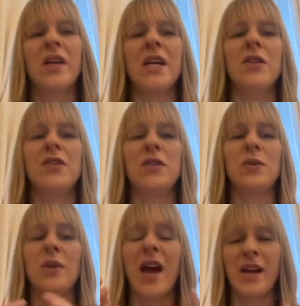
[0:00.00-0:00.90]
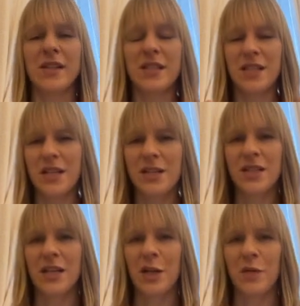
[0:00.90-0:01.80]
is to access the
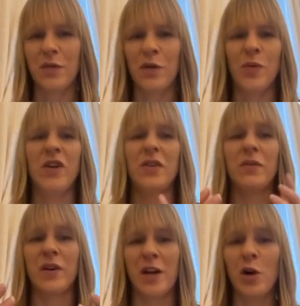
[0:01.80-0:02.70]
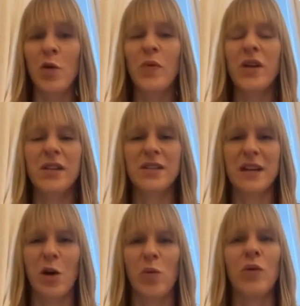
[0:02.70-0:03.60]
intercellular fluid via opening the
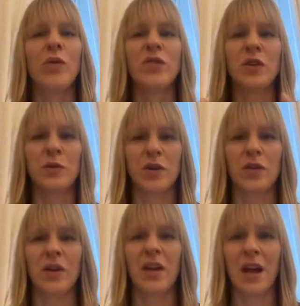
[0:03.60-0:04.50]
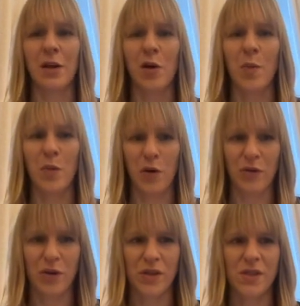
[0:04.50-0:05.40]
cell walls in order to get your
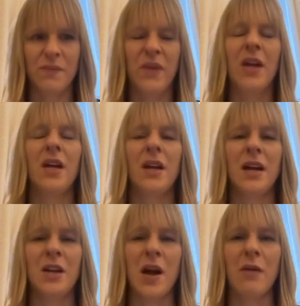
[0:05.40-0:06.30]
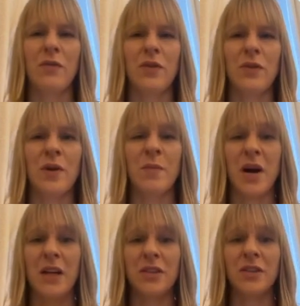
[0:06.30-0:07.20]
products. And you have to
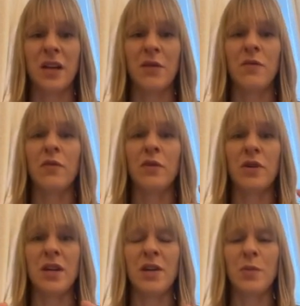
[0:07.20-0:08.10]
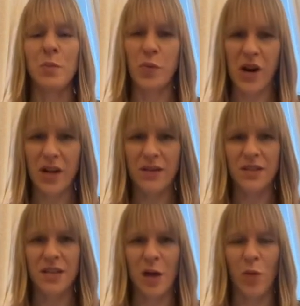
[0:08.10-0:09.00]
imagine that even though you need to break the
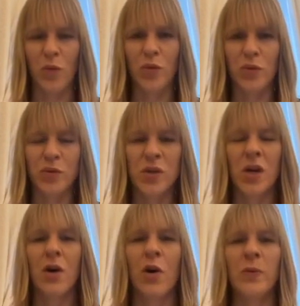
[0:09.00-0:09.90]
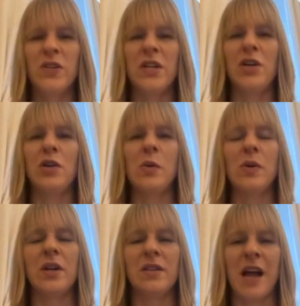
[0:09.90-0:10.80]
cell walls, obviously you don't
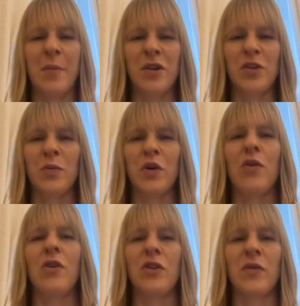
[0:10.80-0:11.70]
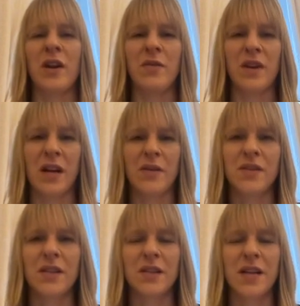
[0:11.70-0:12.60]
want to damage the product or anything else
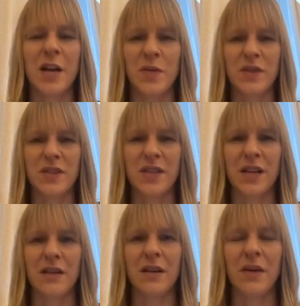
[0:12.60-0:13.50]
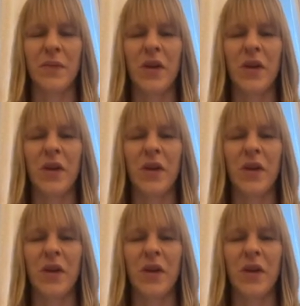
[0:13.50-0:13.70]
that's kind of inside there.